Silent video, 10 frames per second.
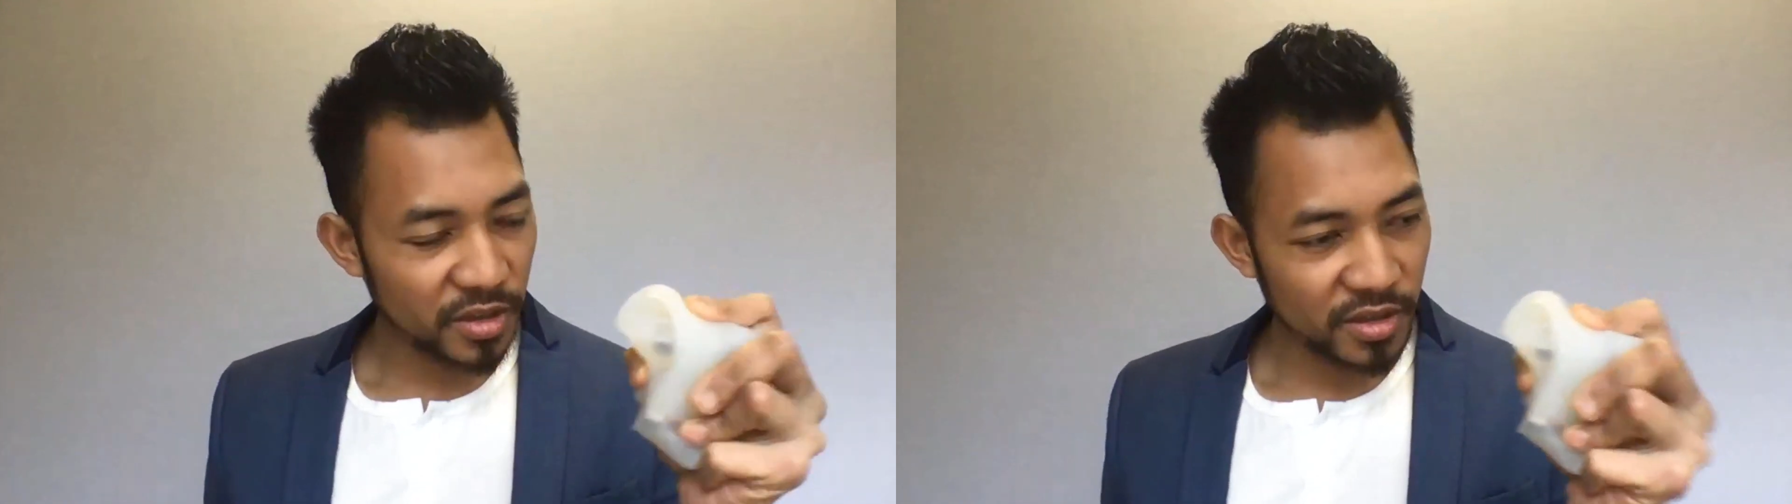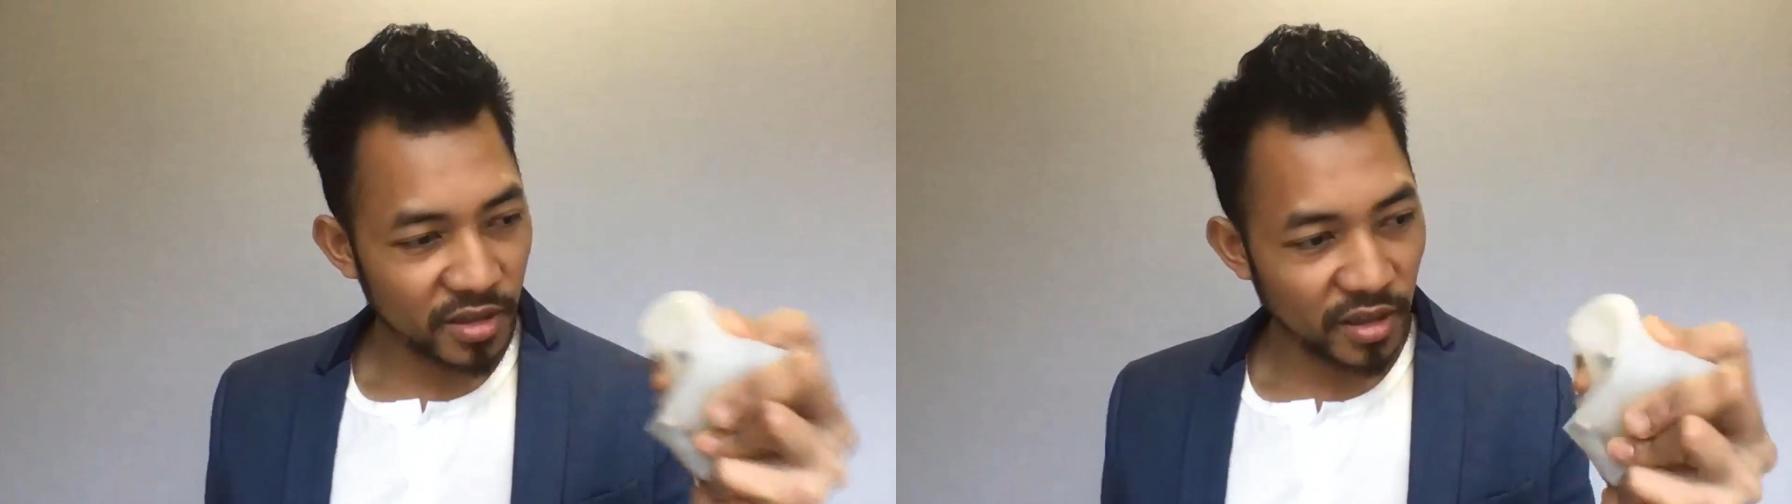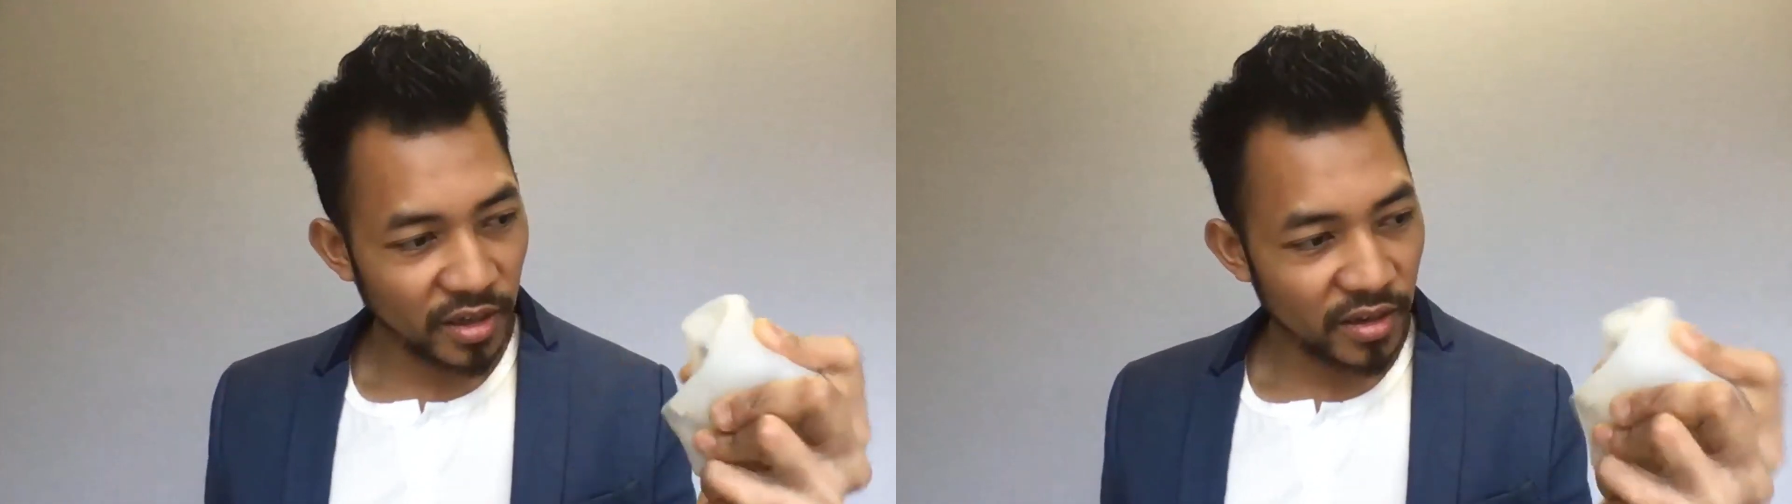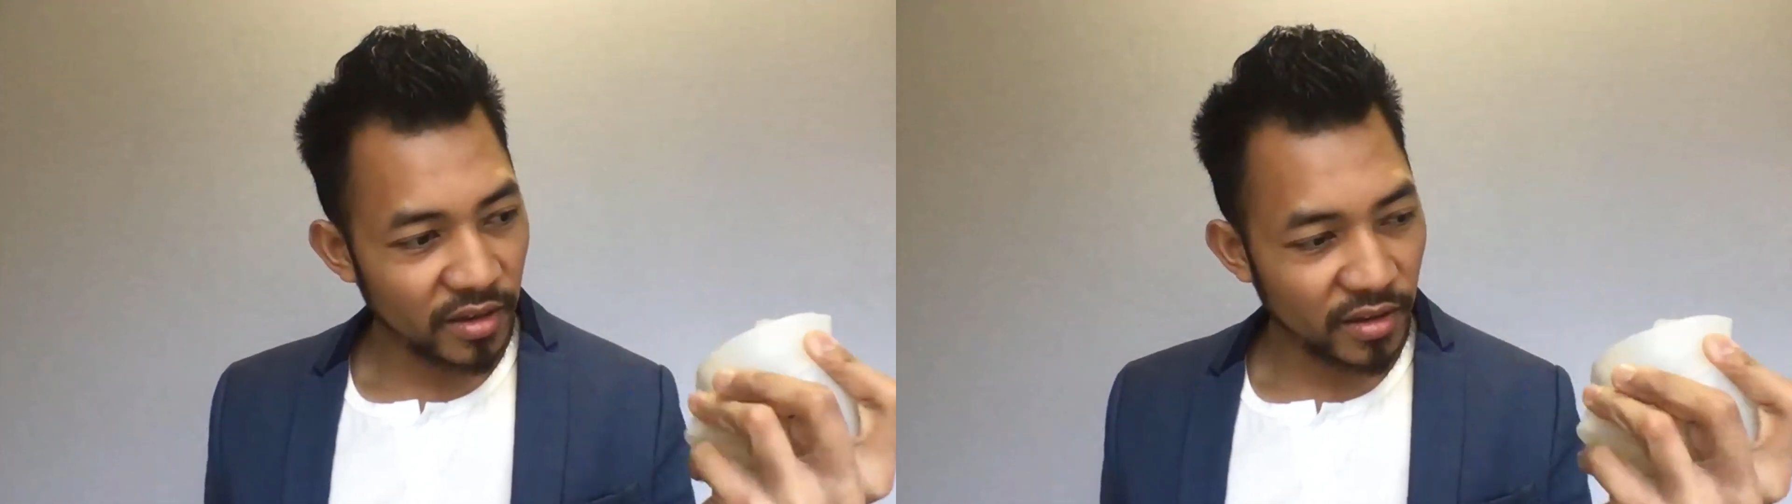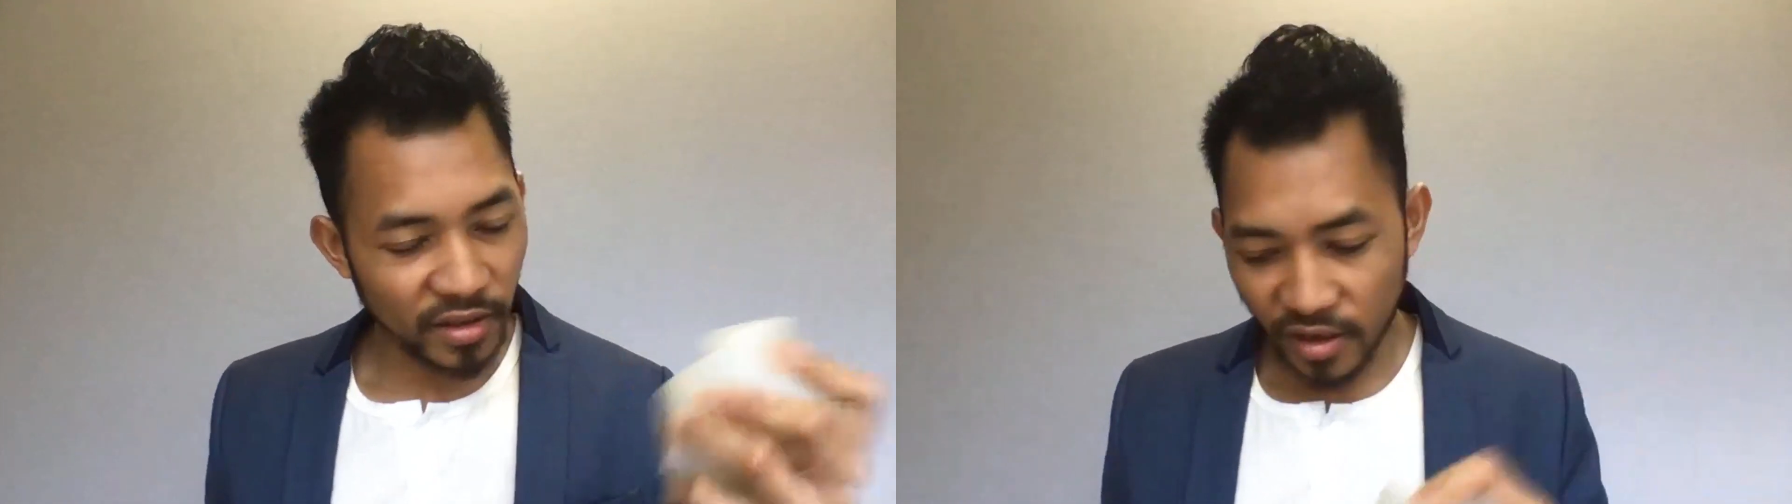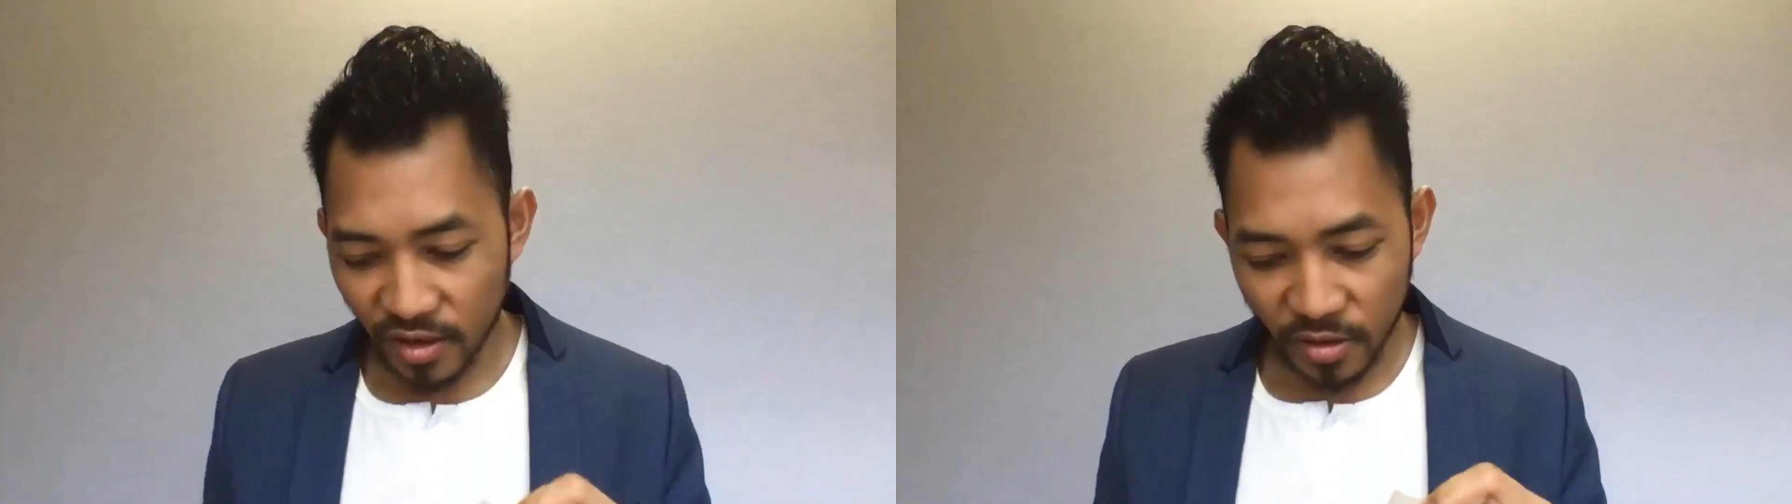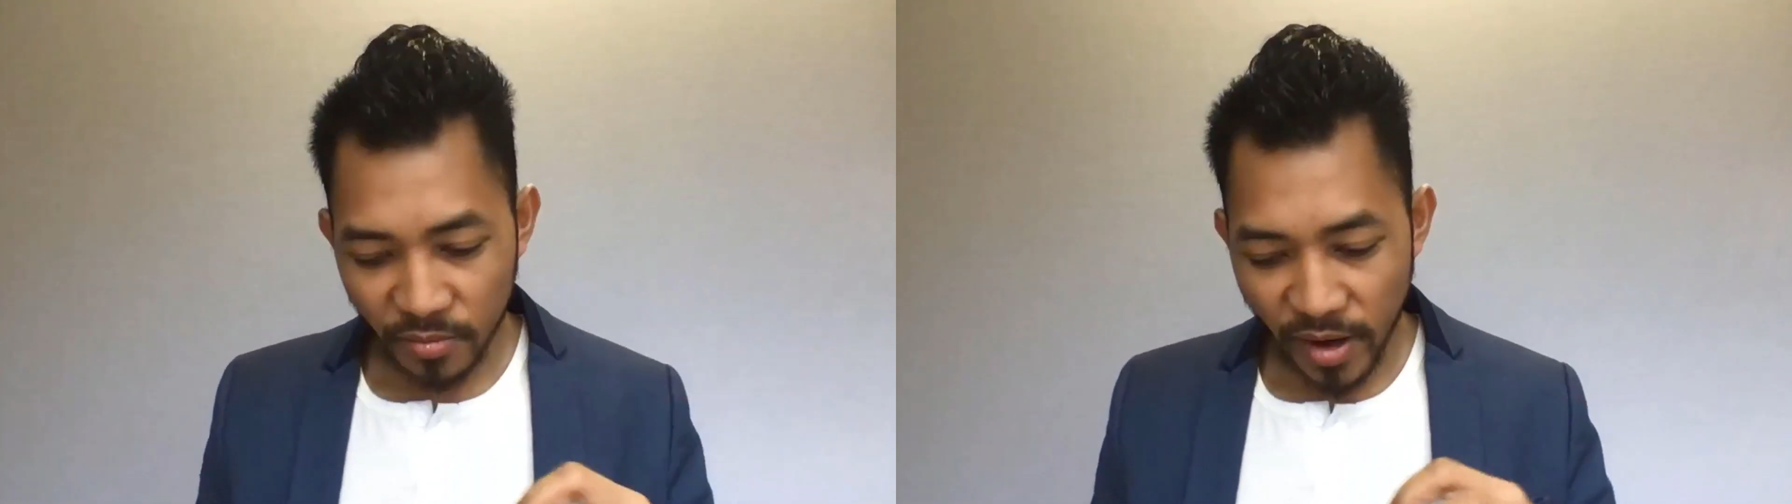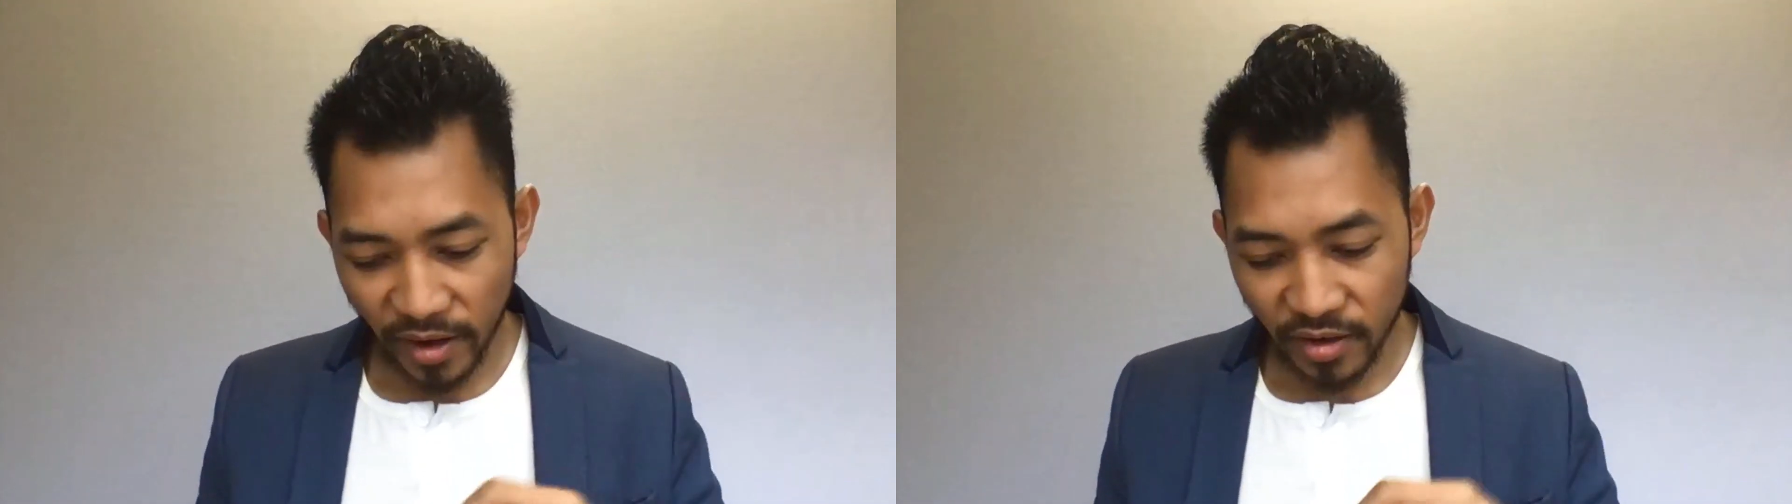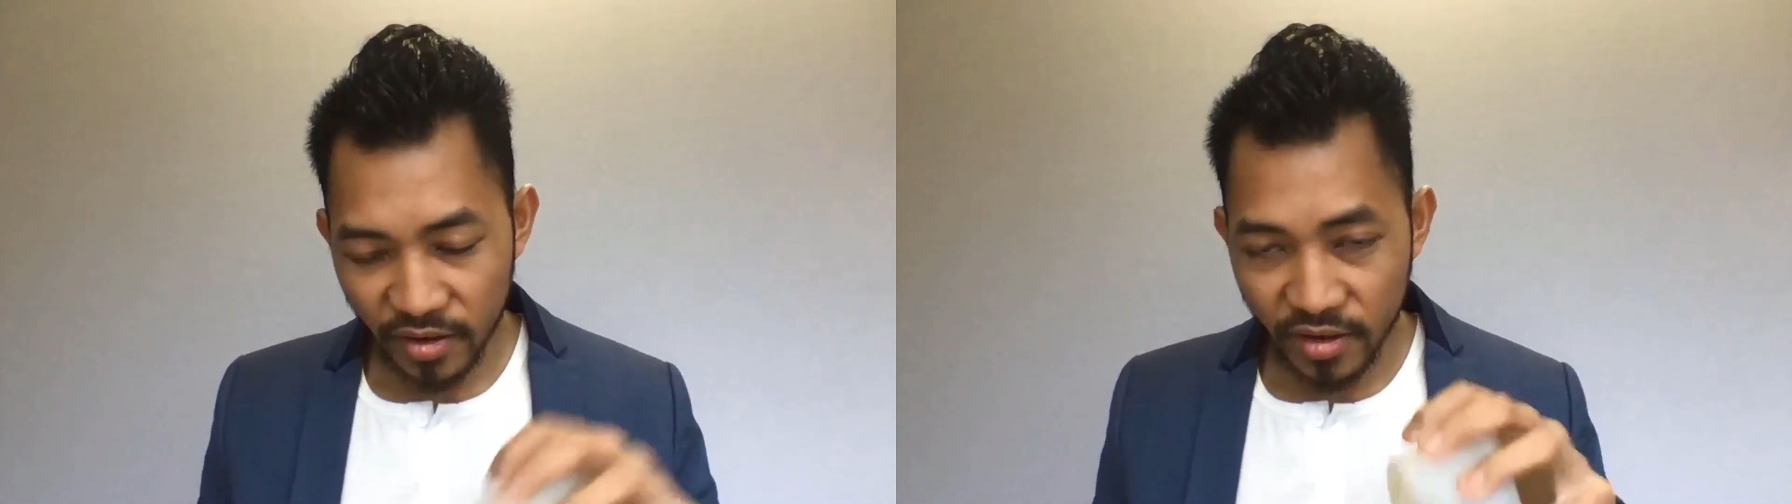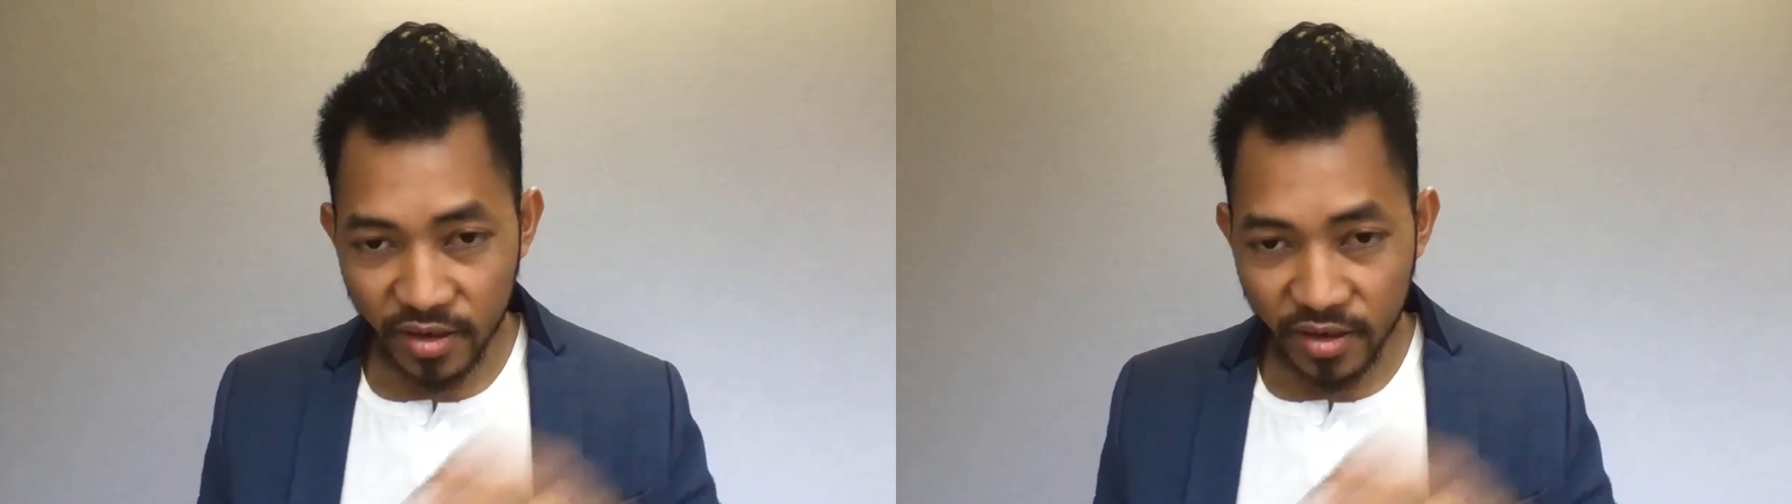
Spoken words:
it's like nothing in your bag.